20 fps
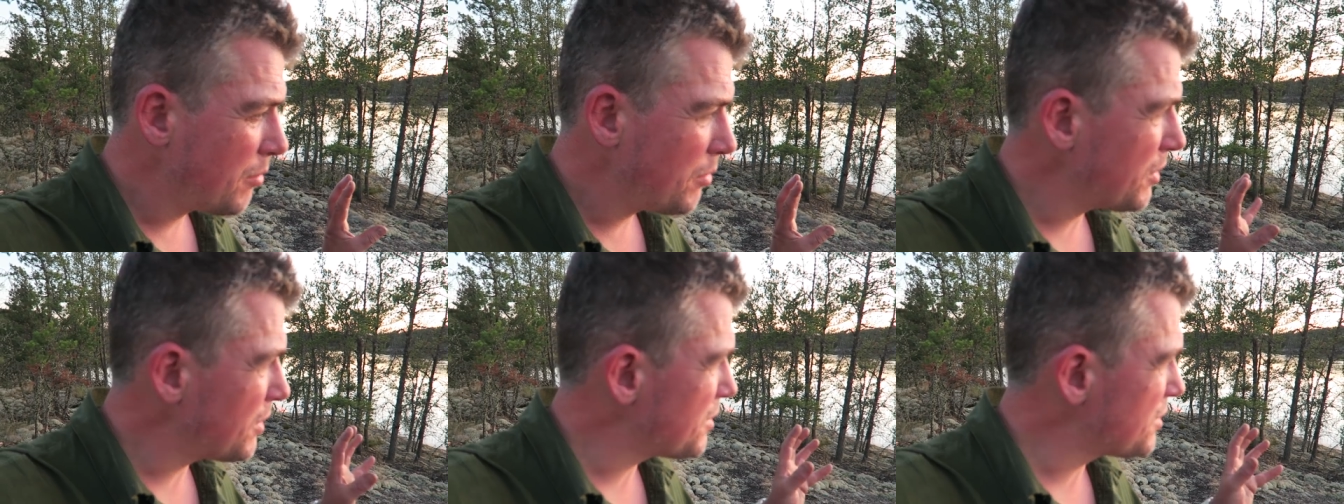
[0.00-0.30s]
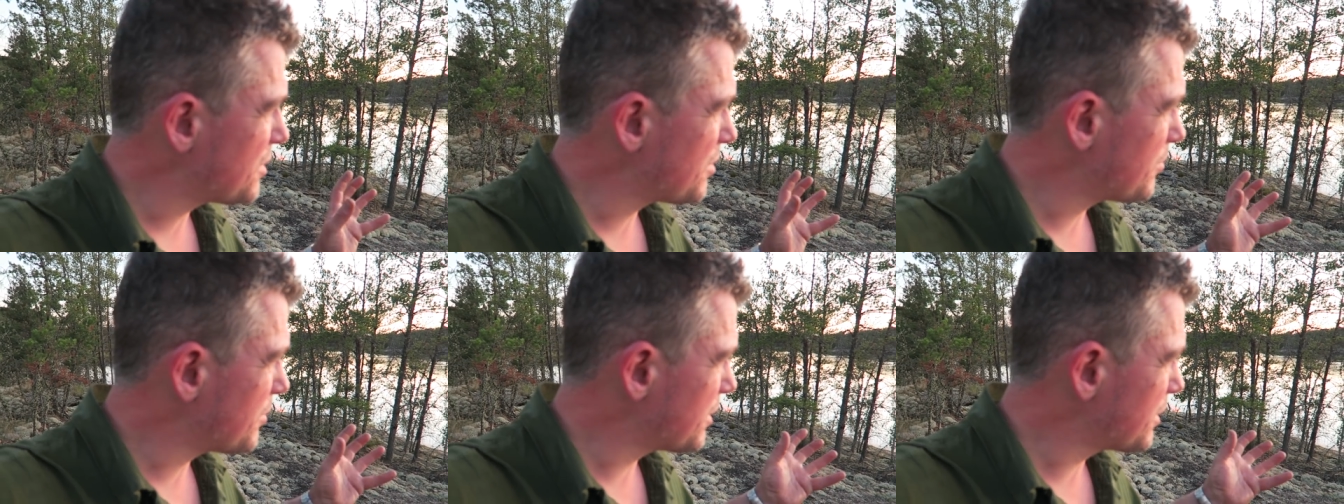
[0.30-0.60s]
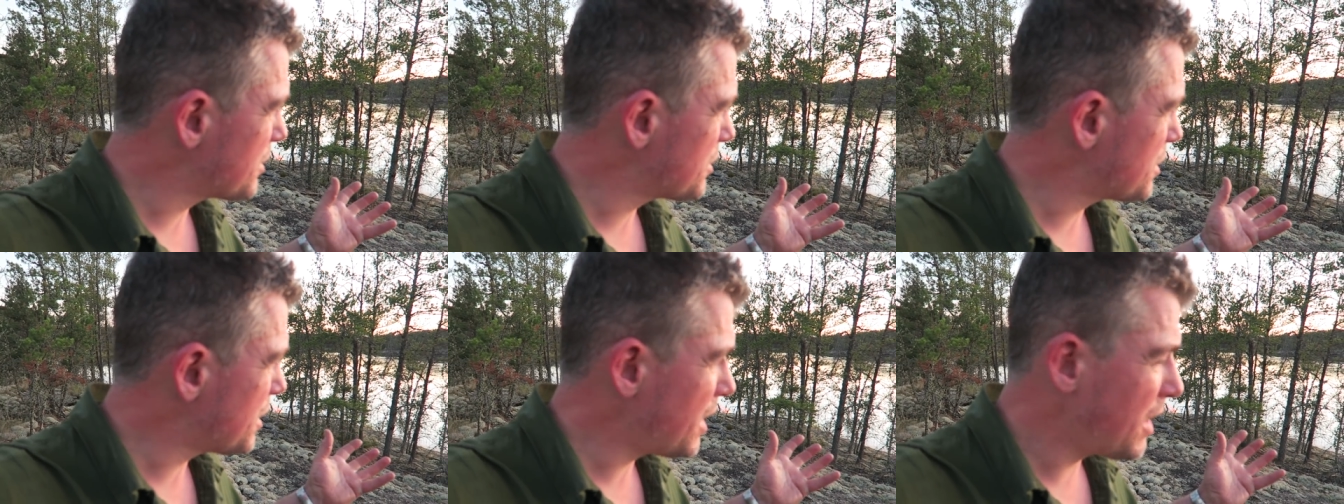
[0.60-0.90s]
but there's
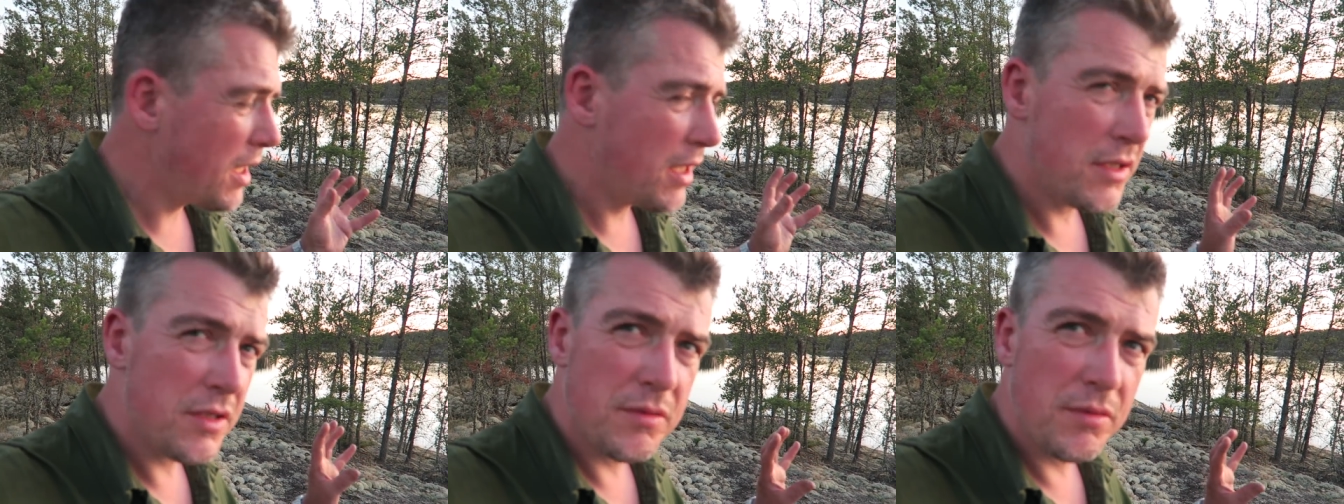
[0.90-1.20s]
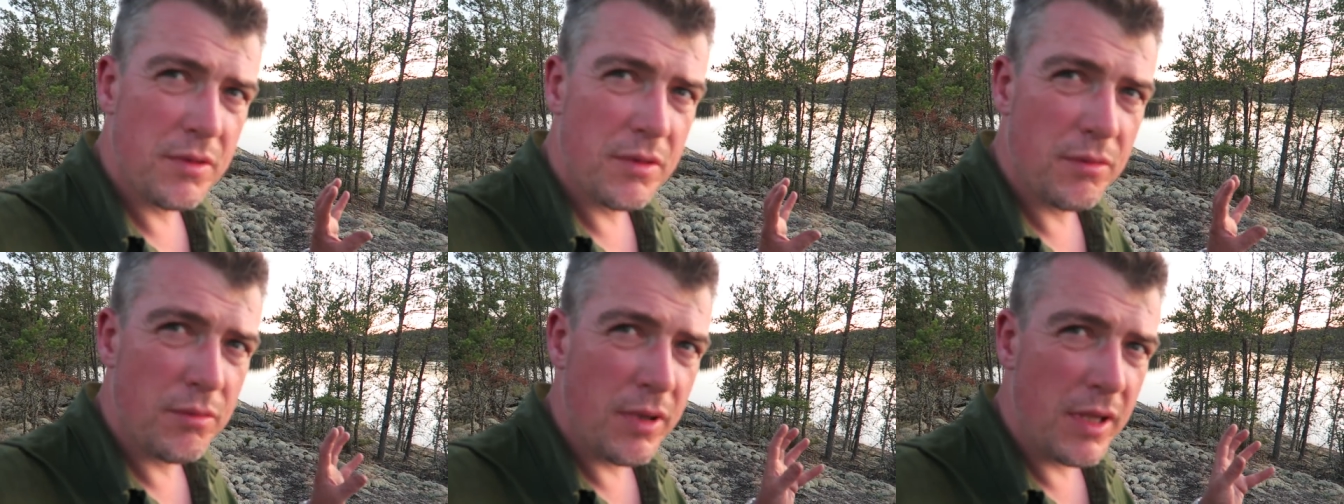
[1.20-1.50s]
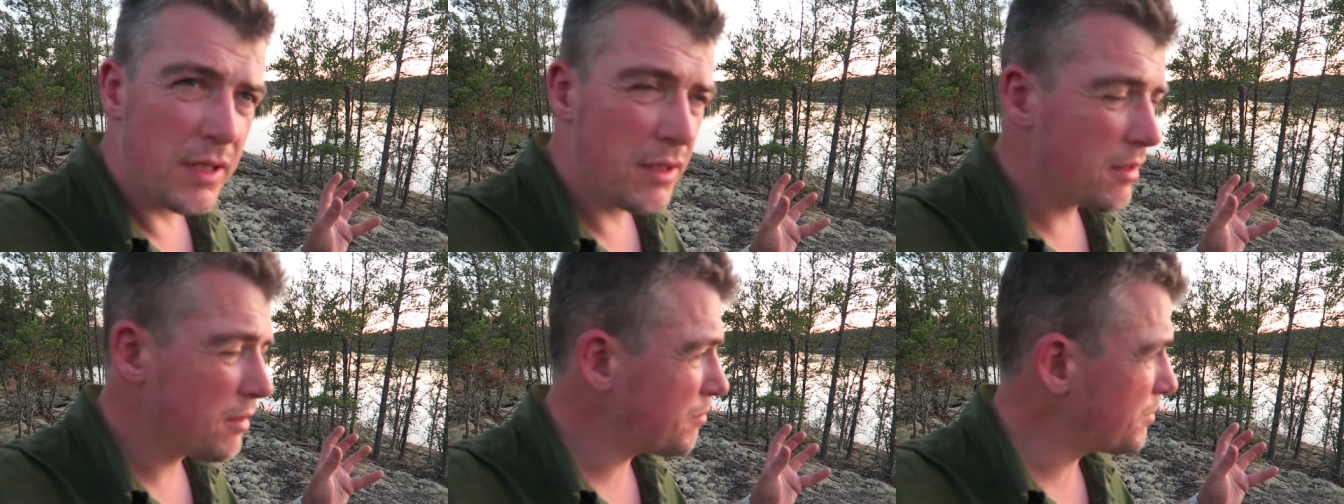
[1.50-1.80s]
something changed with the
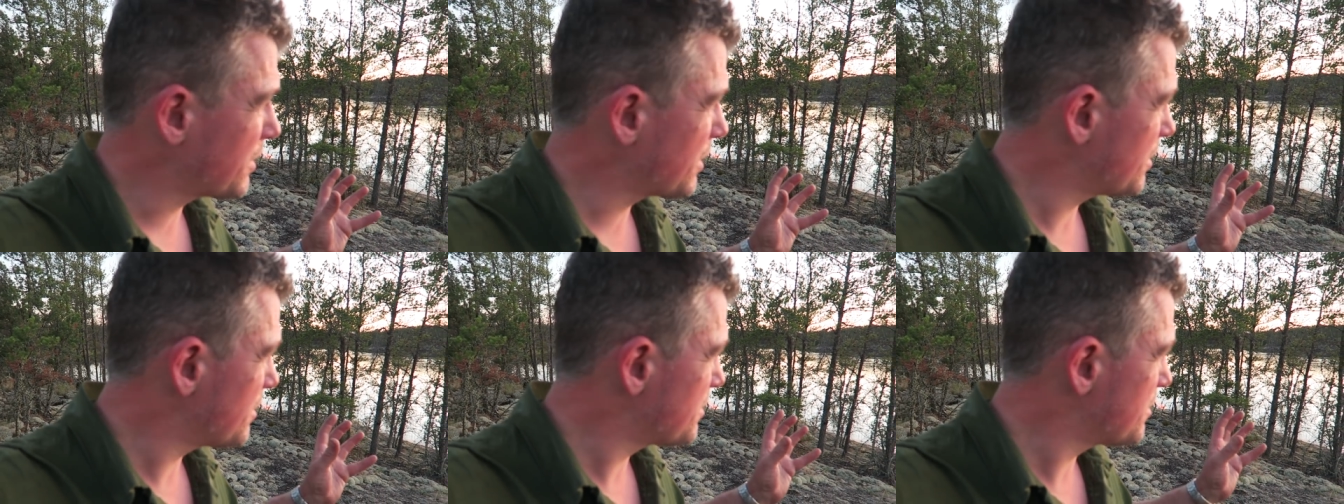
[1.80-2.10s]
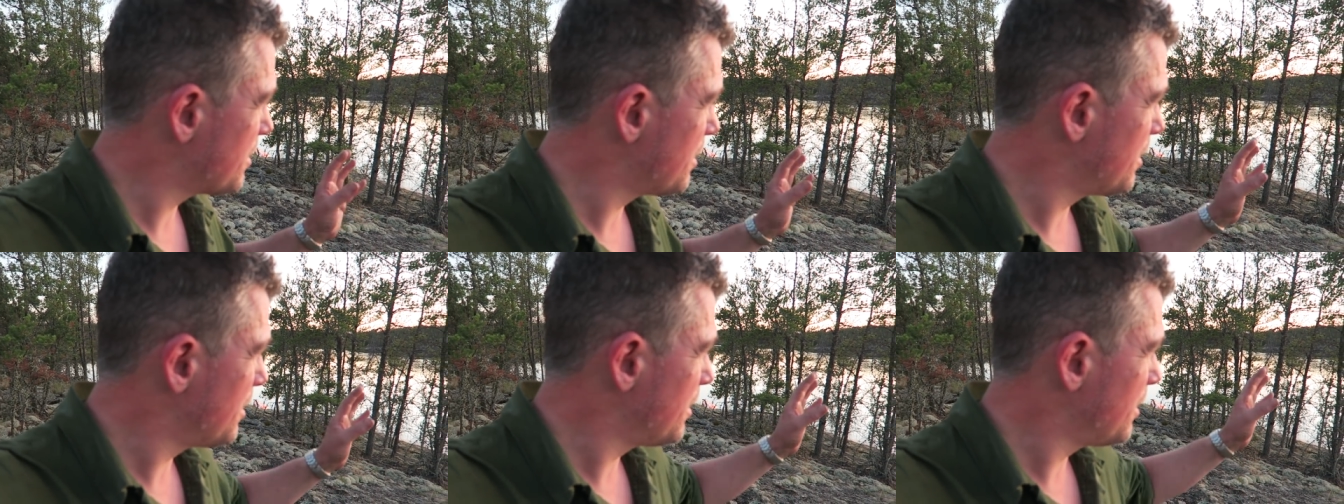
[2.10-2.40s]
wind, because